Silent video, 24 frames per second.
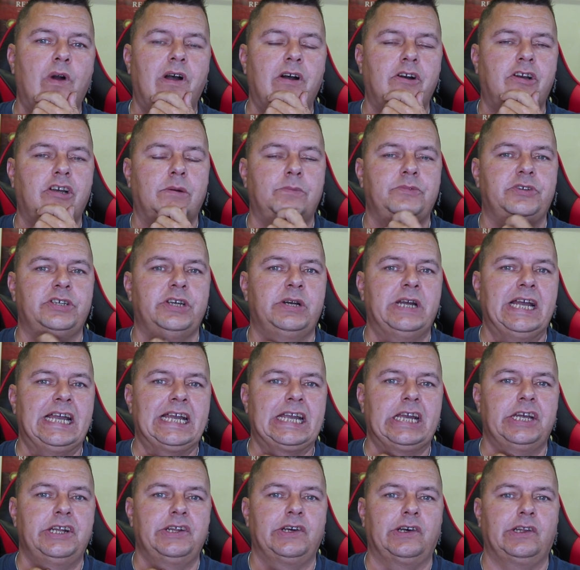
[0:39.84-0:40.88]
welcome to
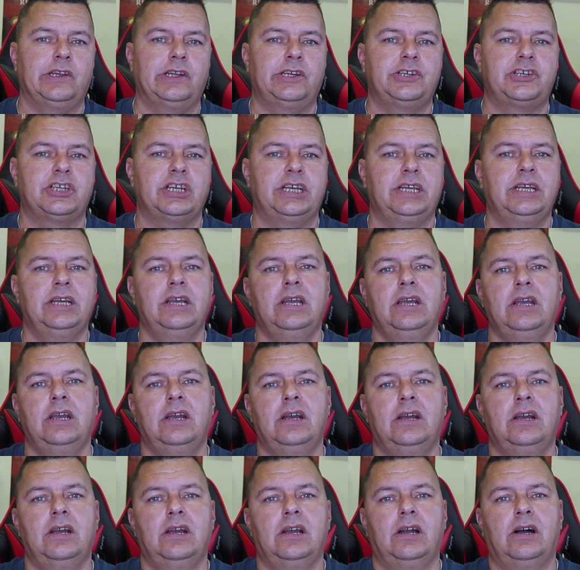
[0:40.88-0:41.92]
Airgunology.
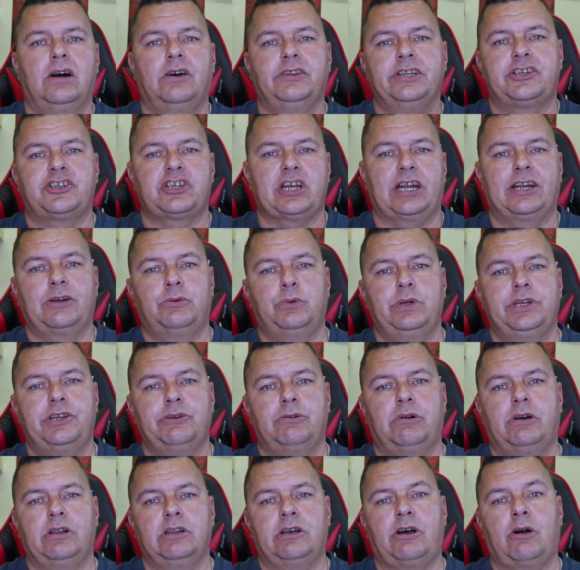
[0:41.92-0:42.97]
On this channel, we
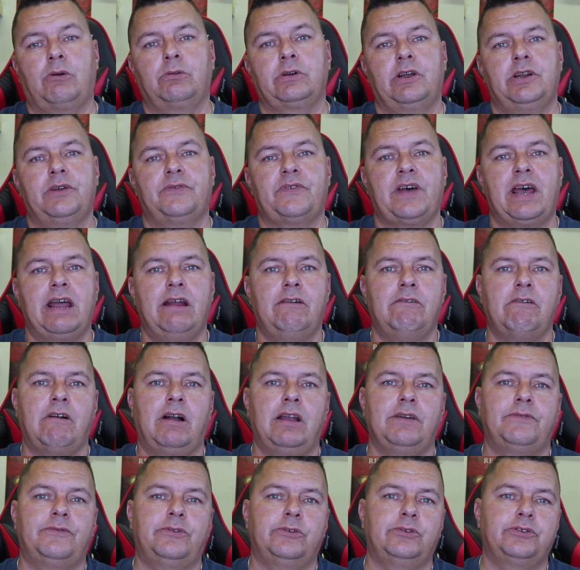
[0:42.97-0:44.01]
do a whole load of air
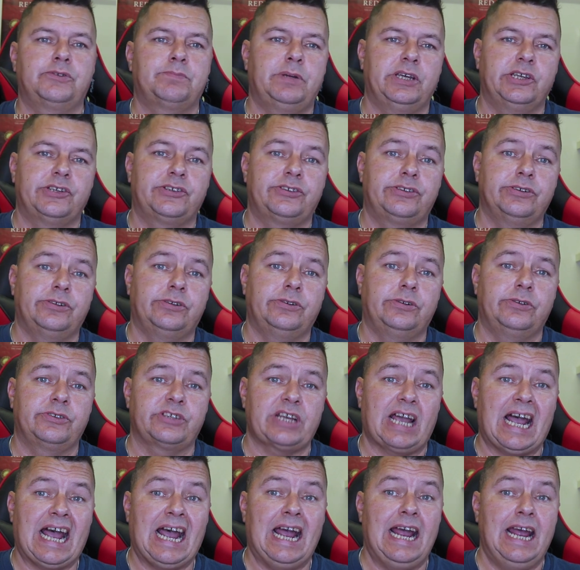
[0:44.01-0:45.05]
rifles,
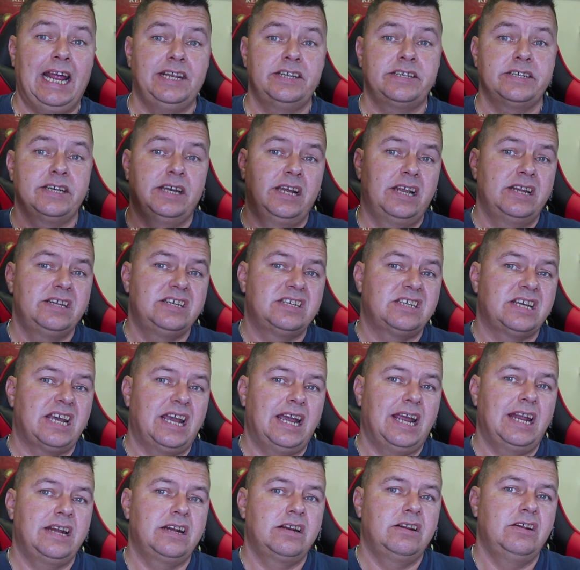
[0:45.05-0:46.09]
pistols, and
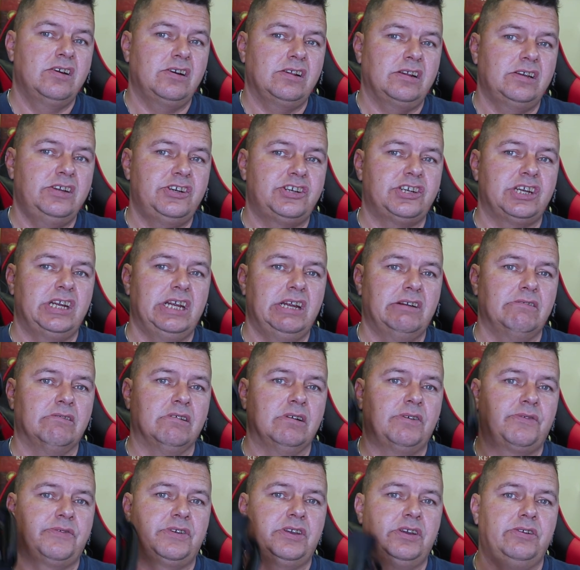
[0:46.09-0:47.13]
technology
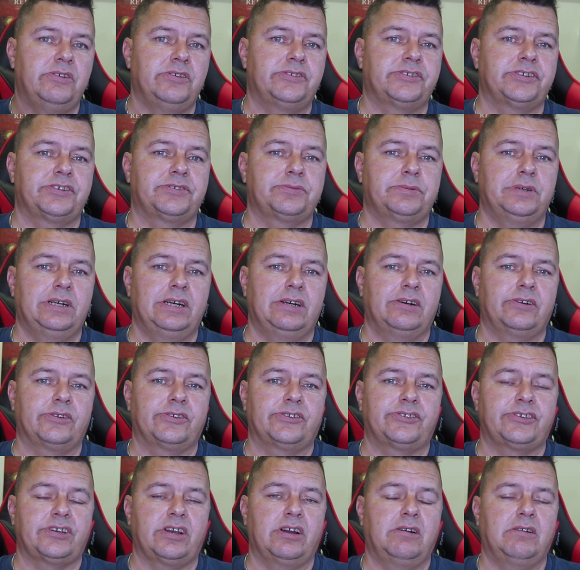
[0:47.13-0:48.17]
reviews as well.
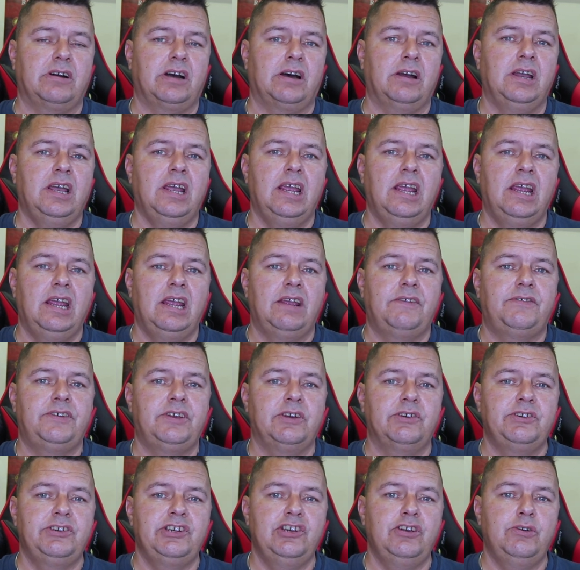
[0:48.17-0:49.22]
So if
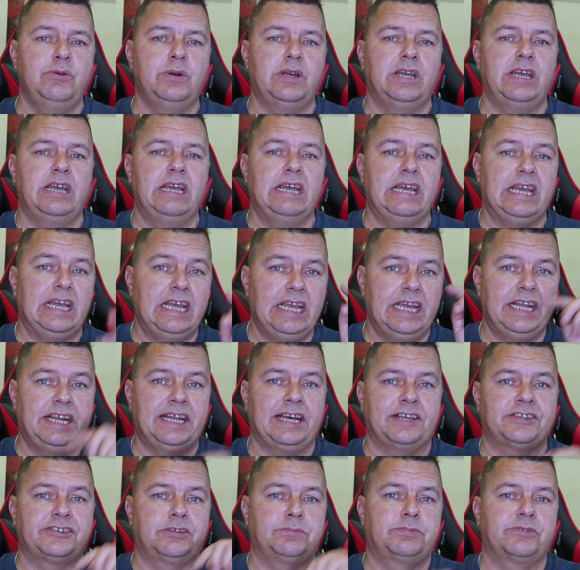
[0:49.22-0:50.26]
you're new here, hit
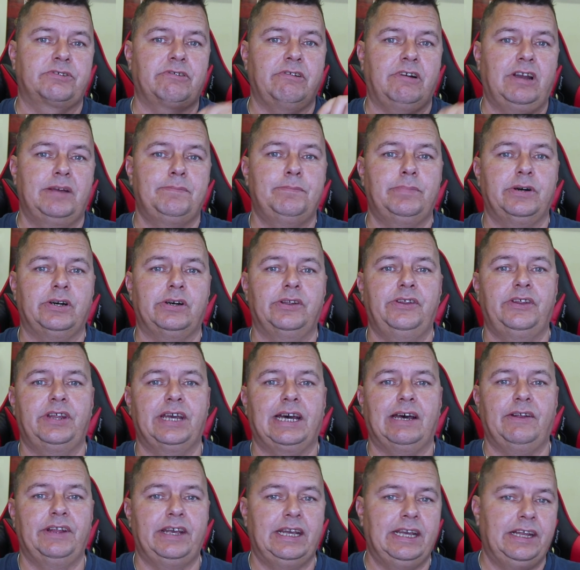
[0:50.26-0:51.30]
that subscribe button
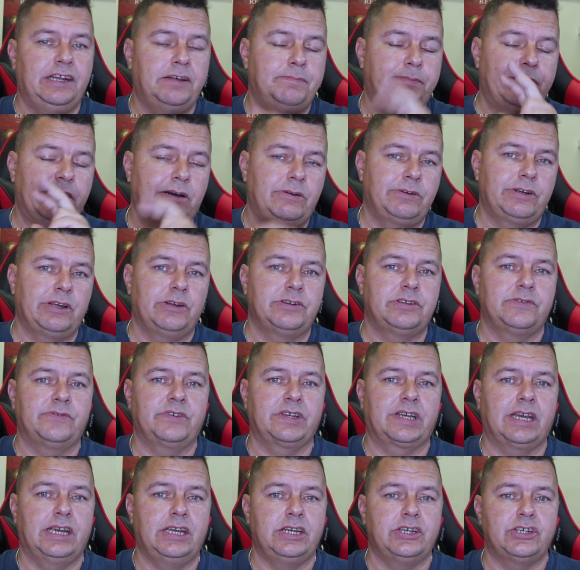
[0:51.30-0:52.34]
down there, hit the bell
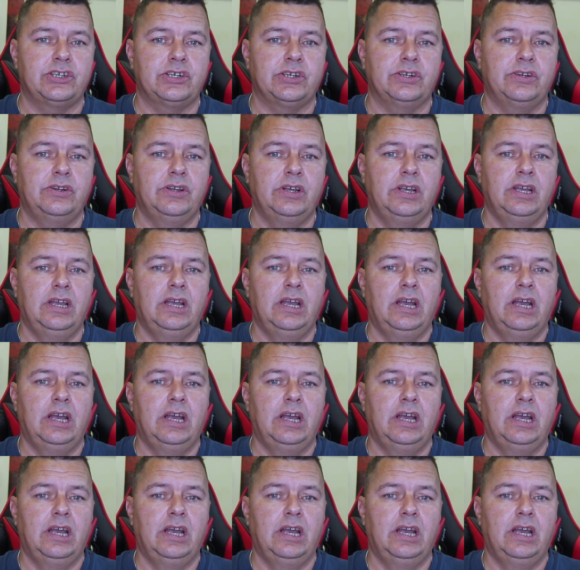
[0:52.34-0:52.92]
notification,